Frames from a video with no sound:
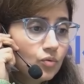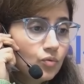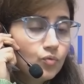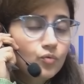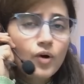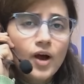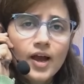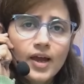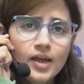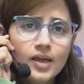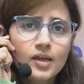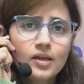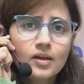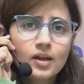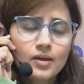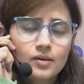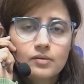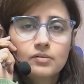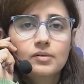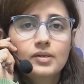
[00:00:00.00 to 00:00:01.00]
why,
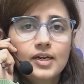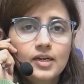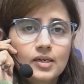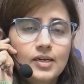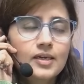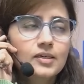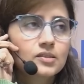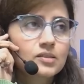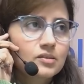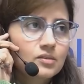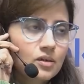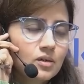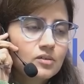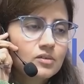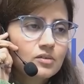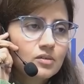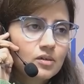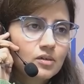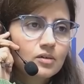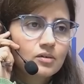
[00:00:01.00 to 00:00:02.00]
like, let, let's
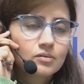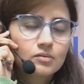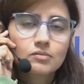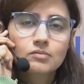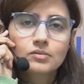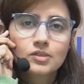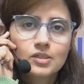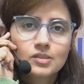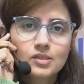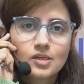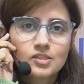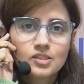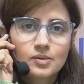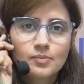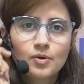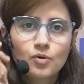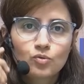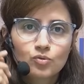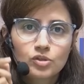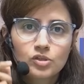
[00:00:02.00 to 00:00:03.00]
just discuss
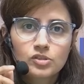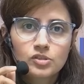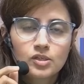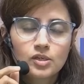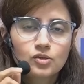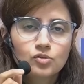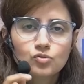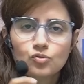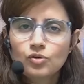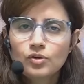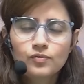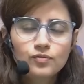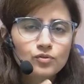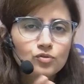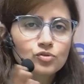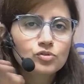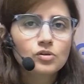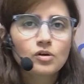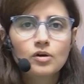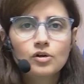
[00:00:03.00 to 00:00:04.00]
about this thing. So, if
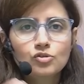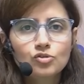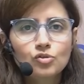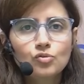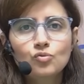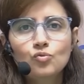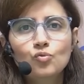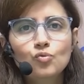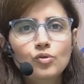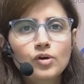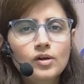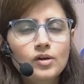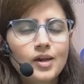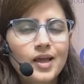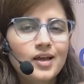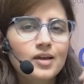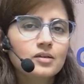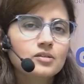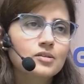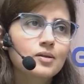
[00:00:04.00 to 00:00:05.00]
you search on Google,
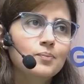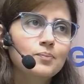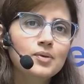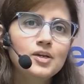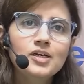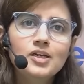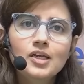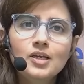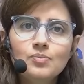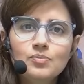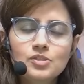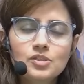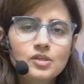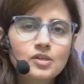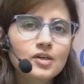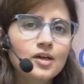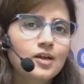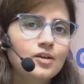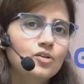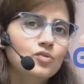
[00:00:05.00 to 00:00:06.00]
like simply
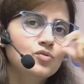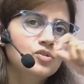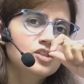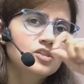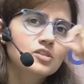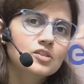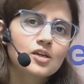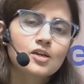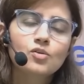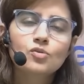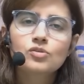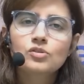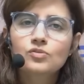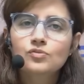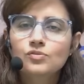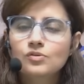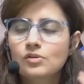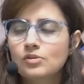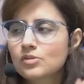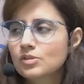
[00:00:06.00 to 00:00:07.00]
DeepSeek, and you just click on
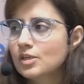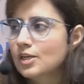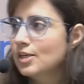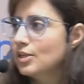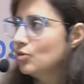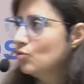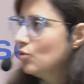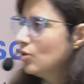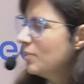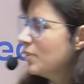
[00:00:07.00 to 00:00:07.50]
the first link, you